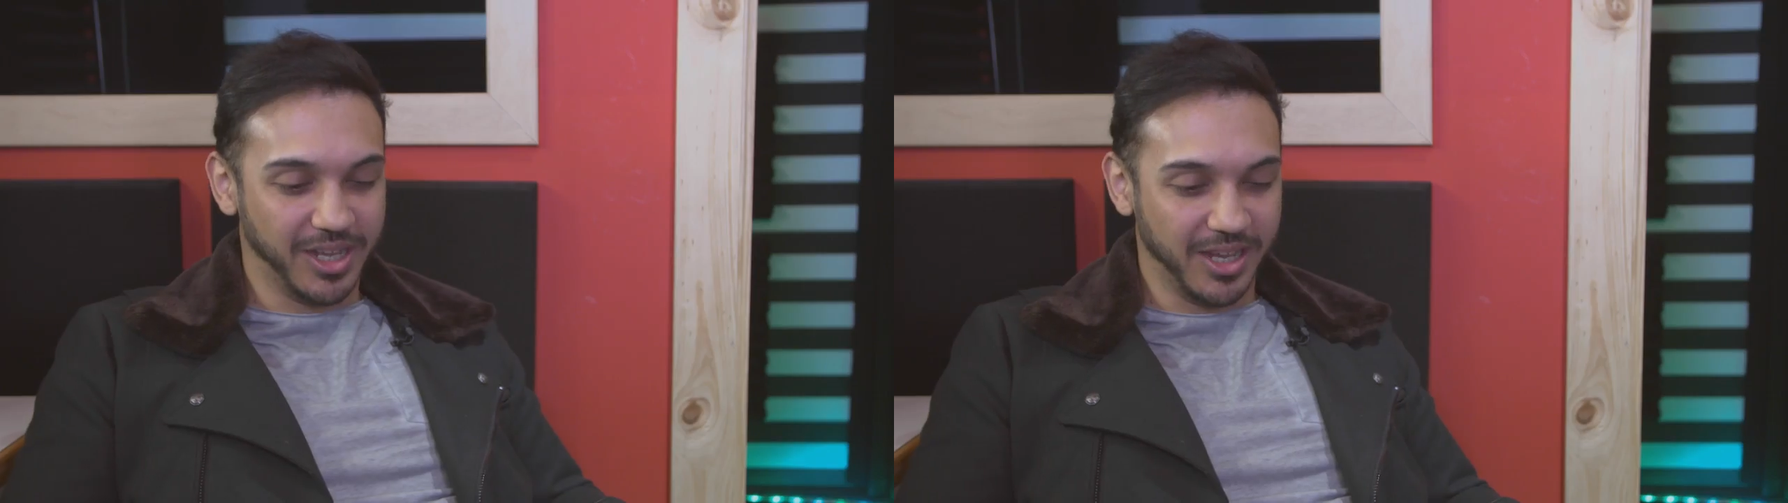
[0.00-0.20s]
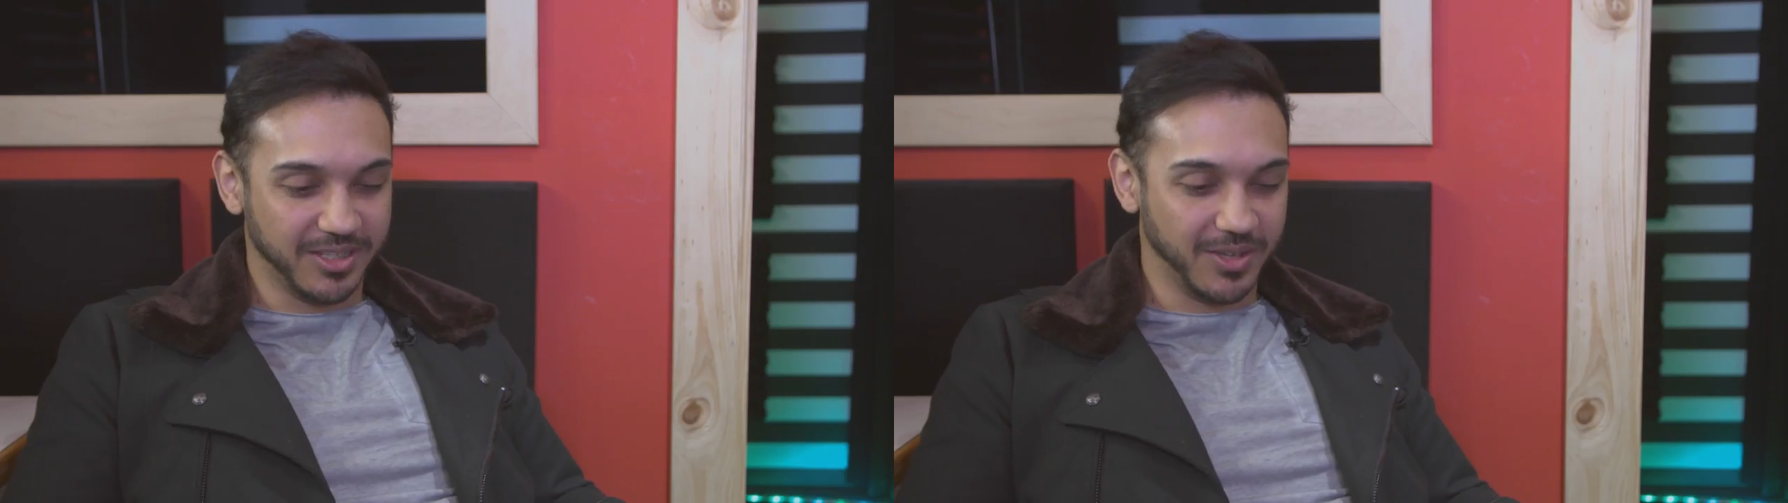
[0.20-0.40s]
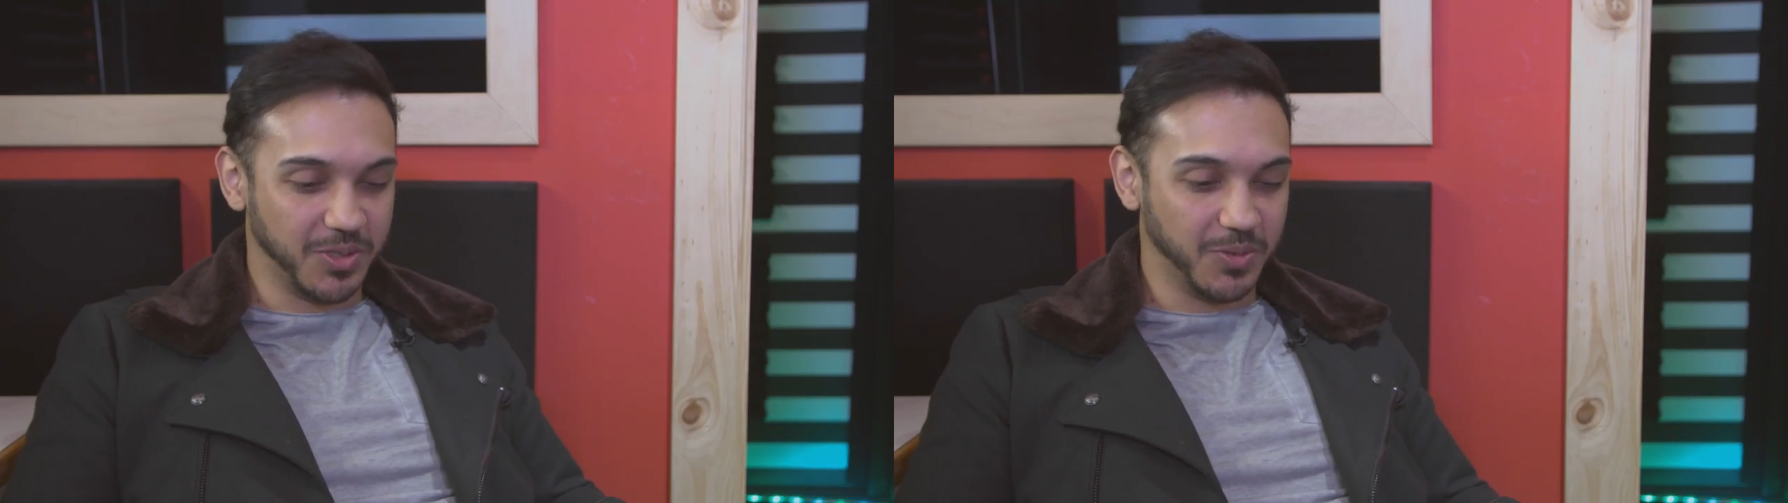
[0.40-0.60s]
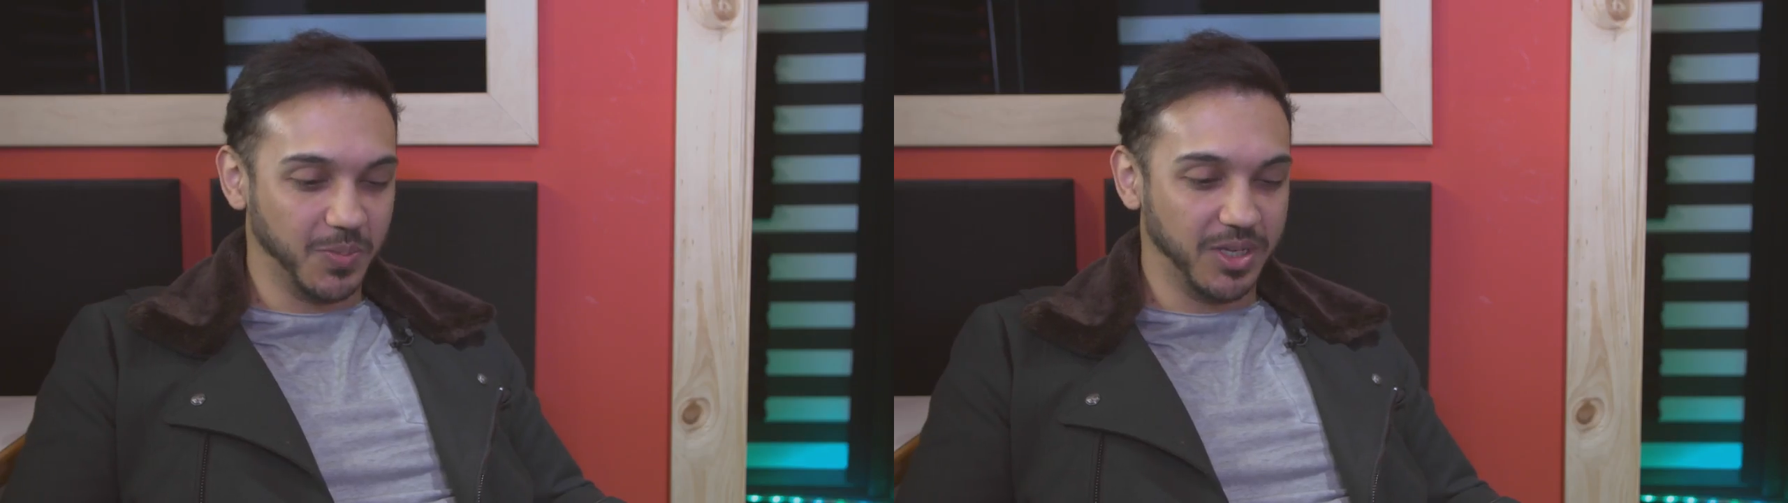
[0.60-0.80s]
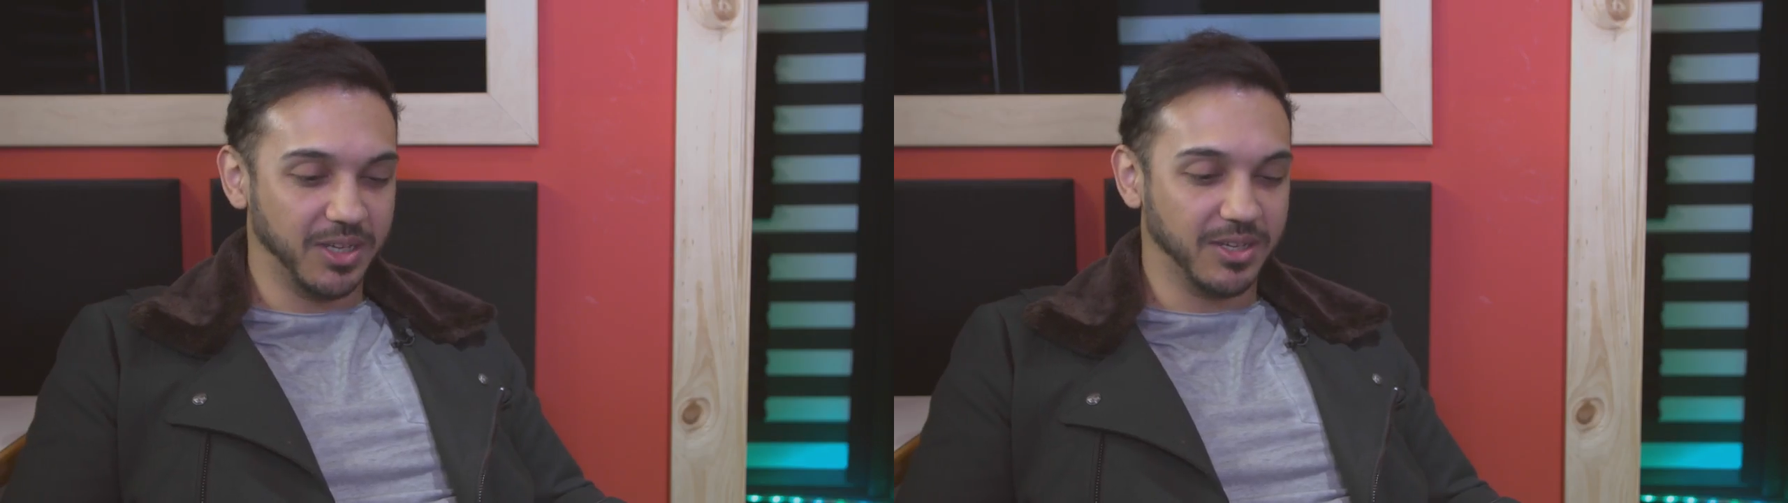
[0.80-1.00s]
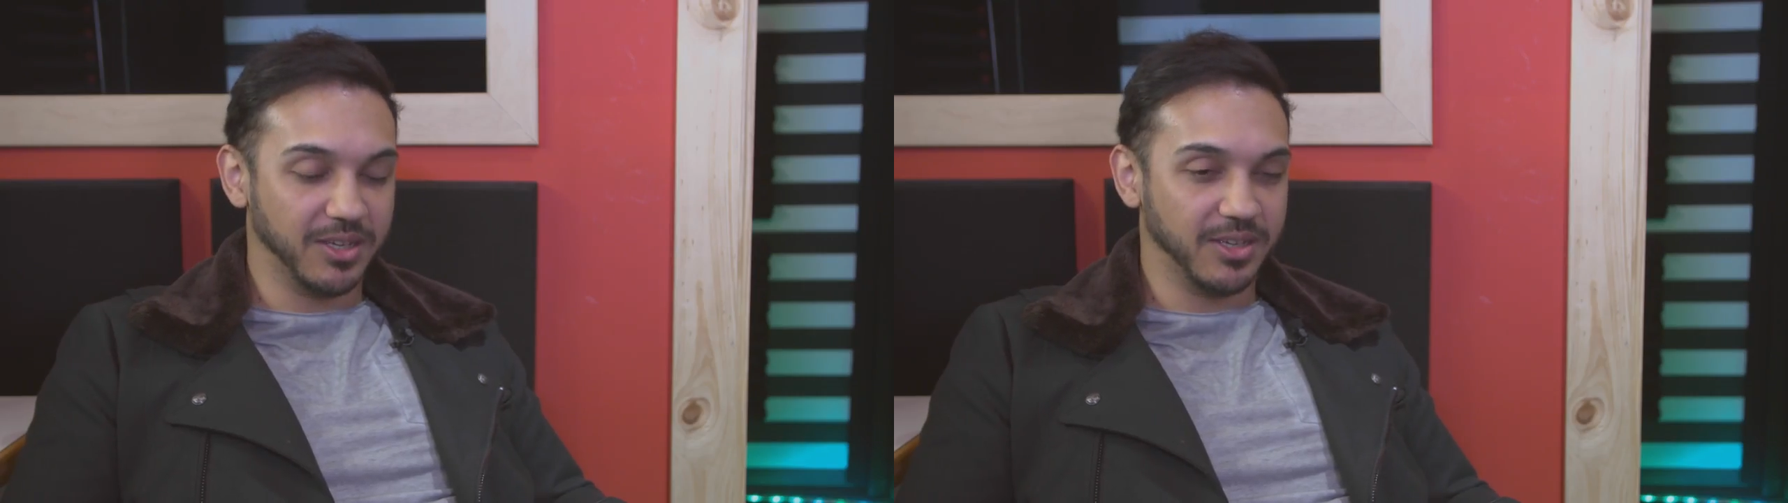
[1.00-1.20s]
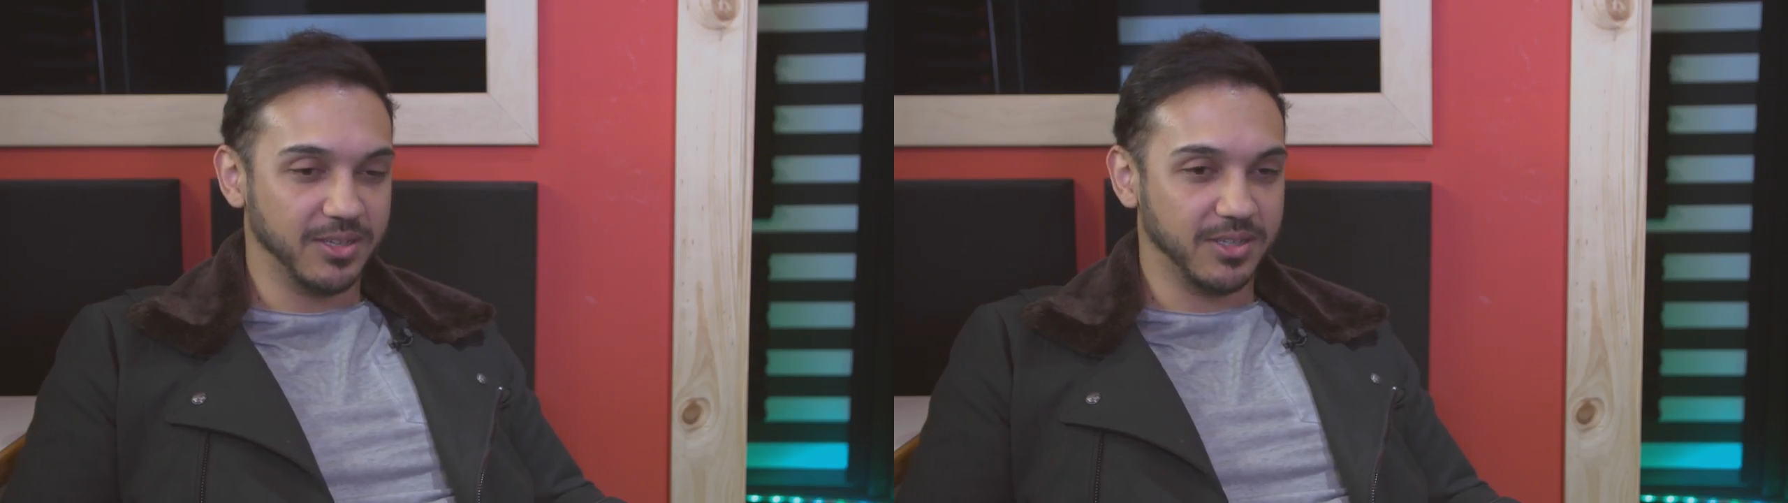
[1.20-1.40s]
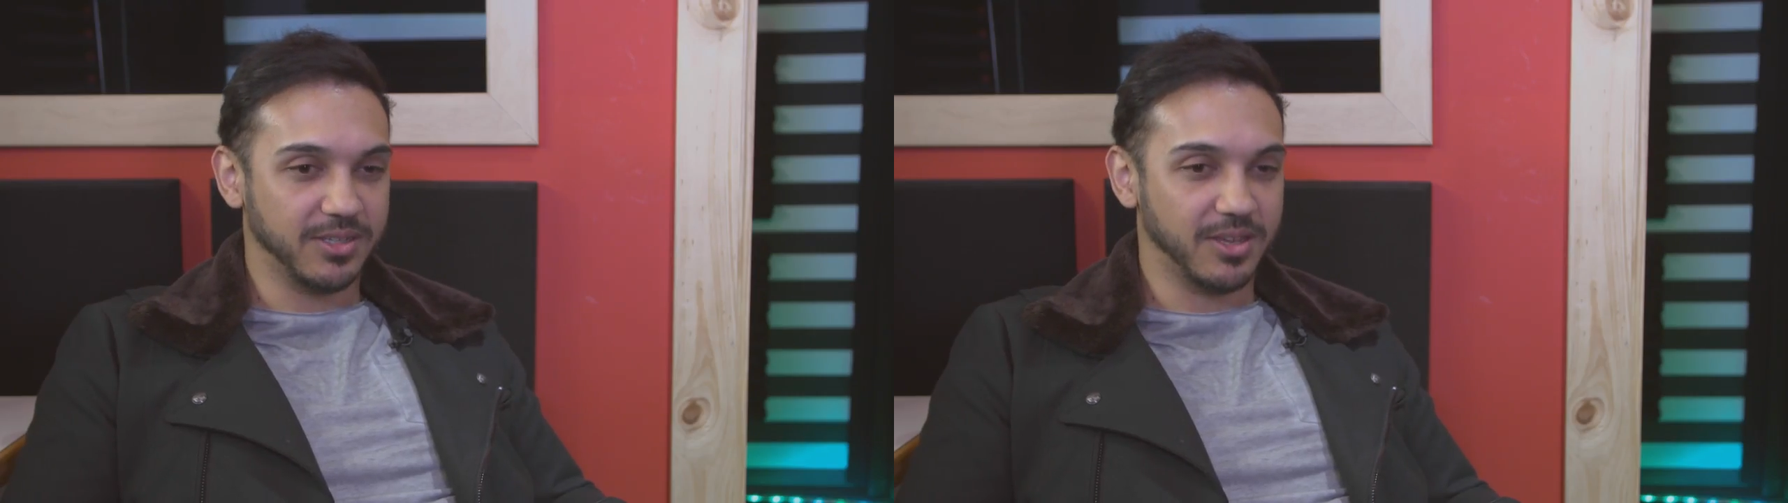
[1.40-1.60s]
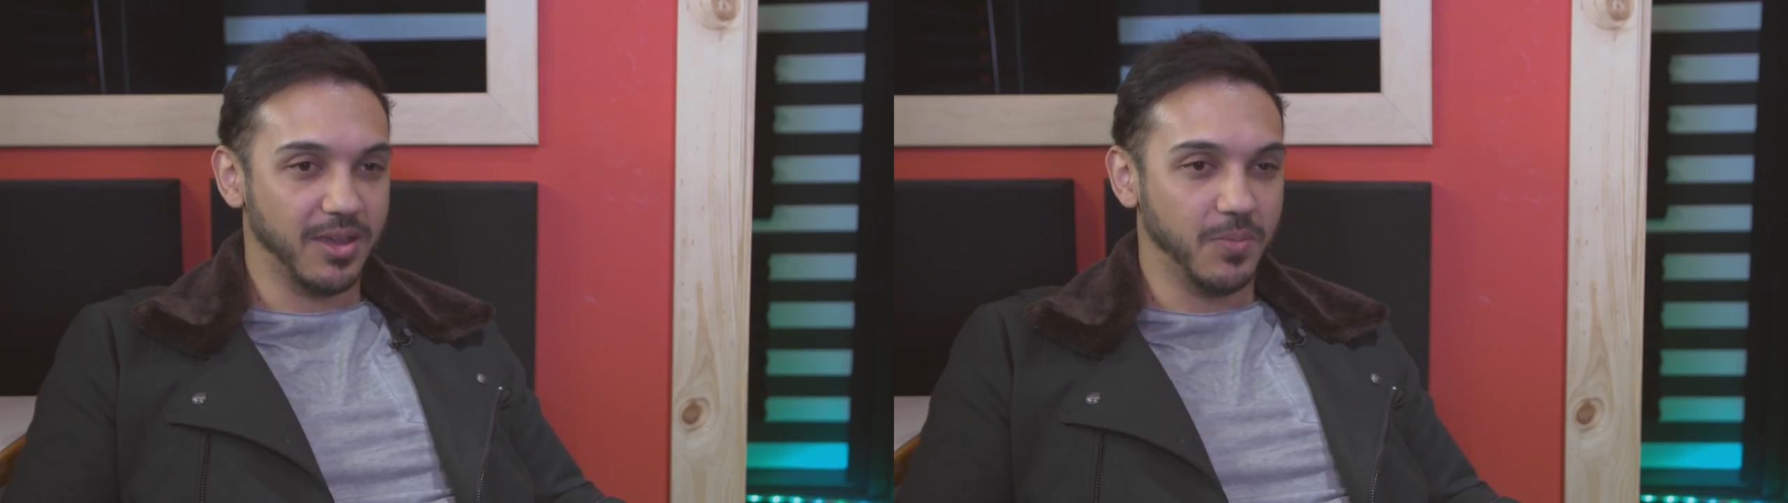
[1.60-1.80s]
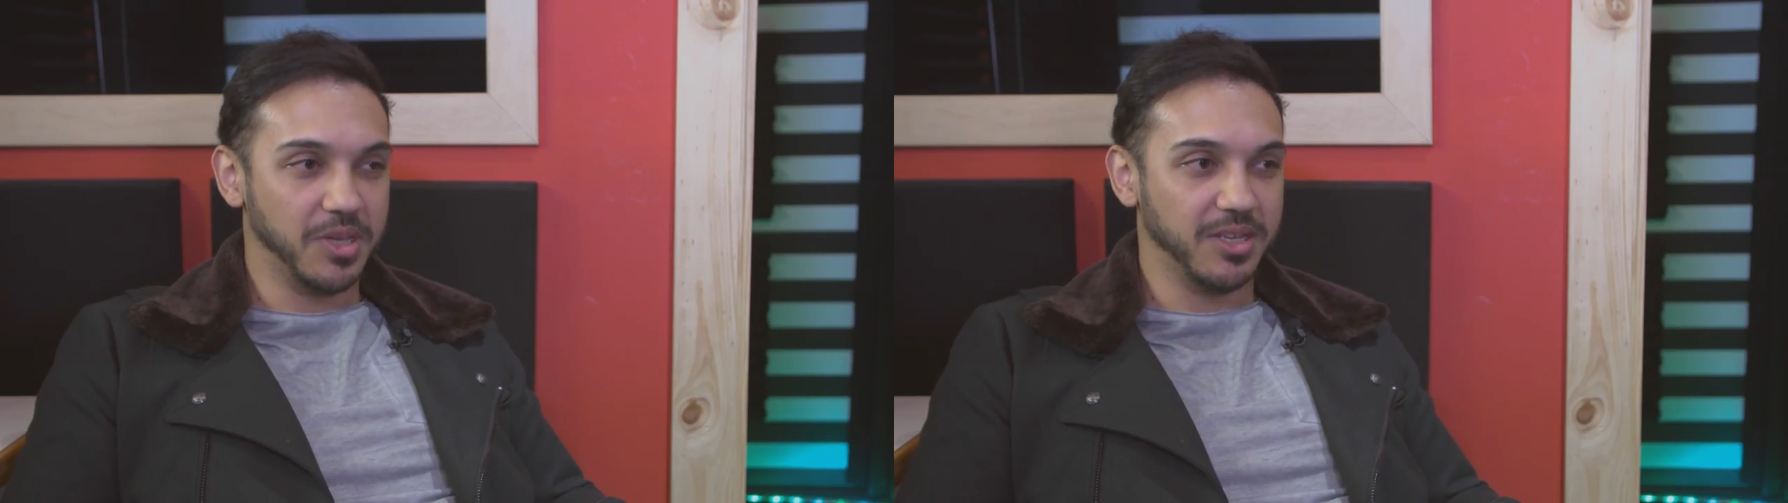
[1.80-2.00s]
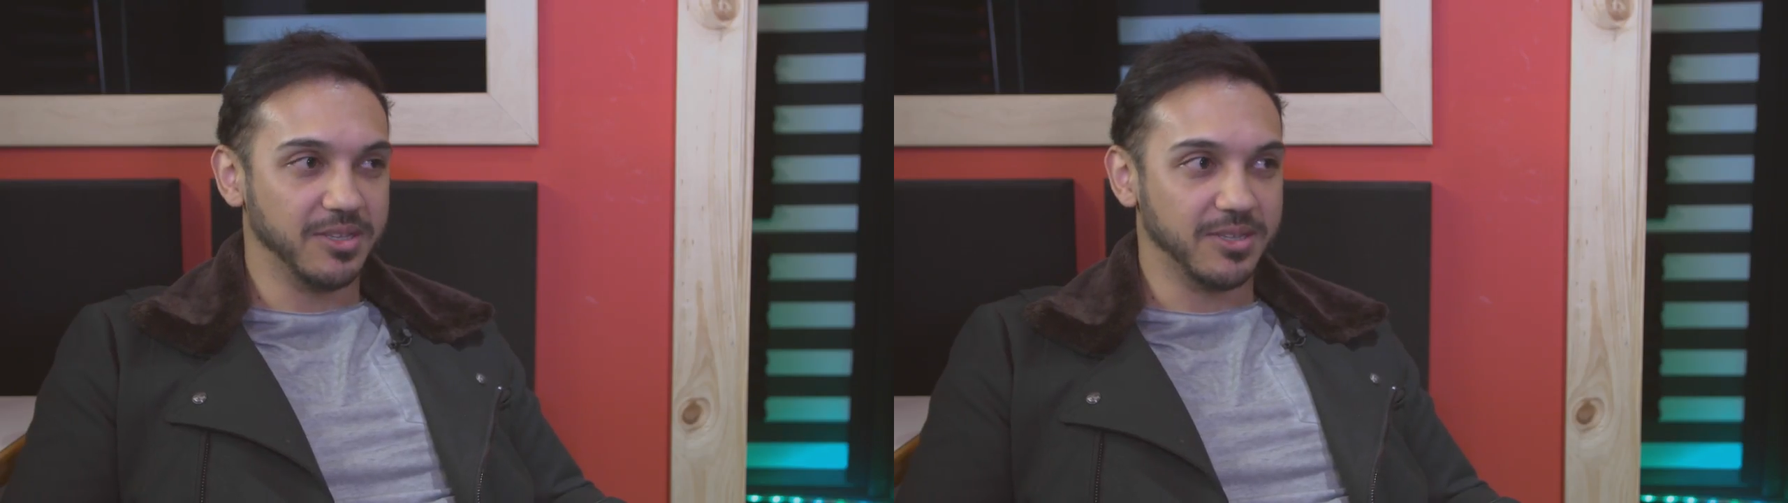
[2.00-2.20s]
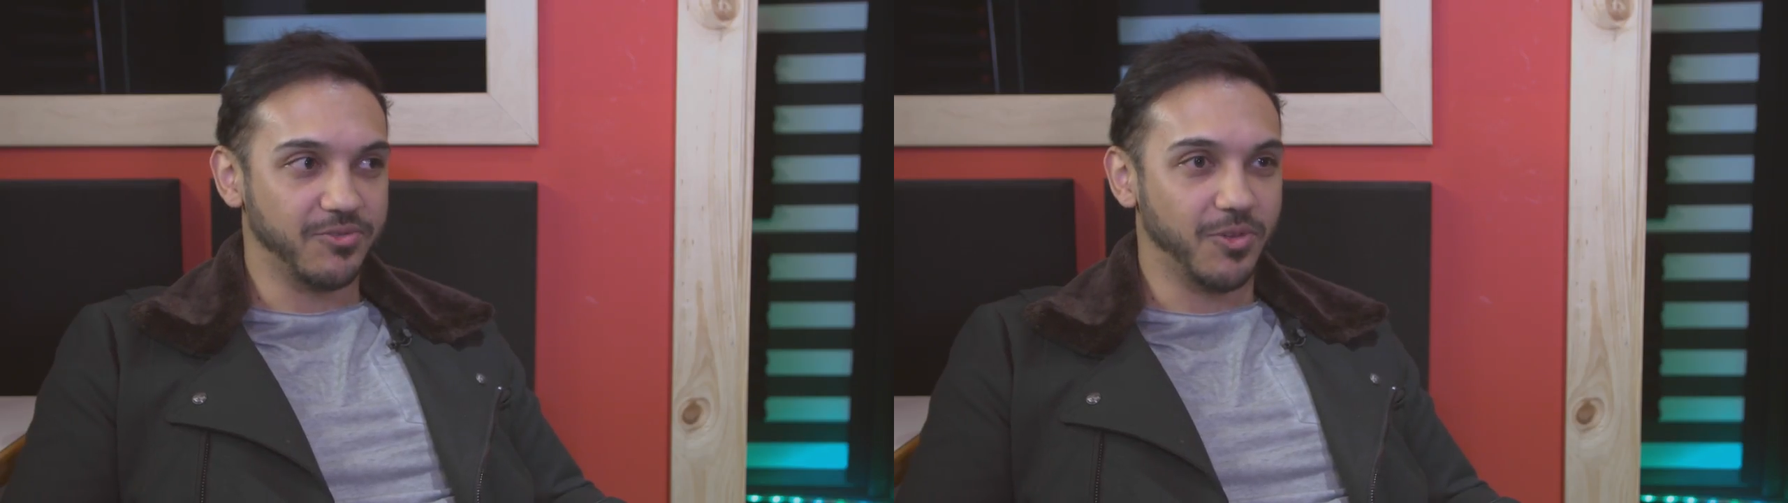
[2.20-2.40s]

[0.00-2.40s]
like social media is a me means